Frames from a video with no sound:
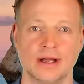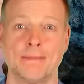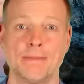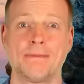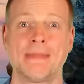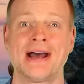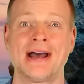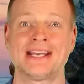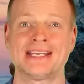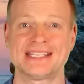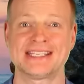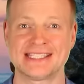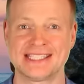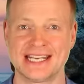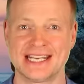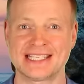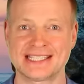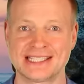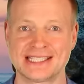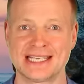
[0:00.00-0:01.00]
My
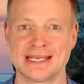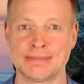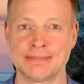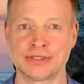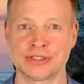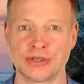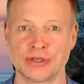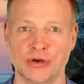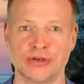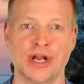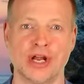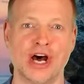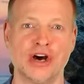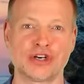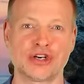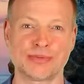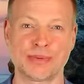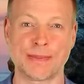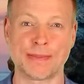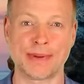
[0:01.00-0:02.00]
six tips on how
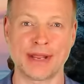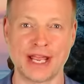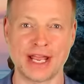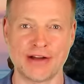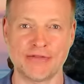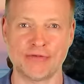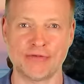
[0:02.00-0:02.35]
to prepare